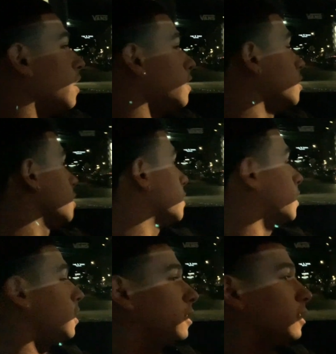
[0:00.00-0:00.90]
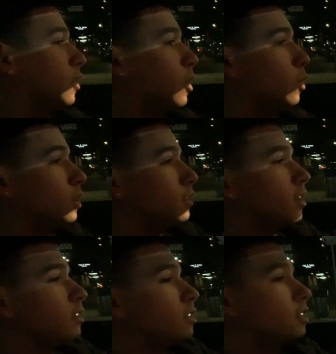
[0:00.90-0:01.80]
another thing, owning a
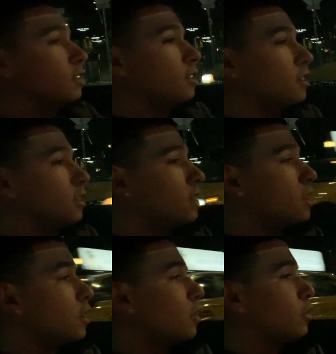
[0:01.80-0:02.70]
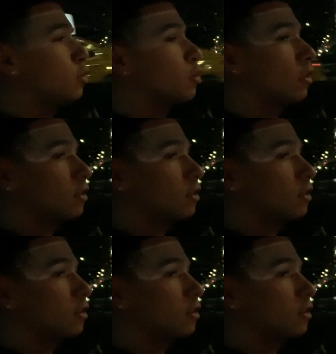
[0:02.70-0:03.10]
Tesla in New York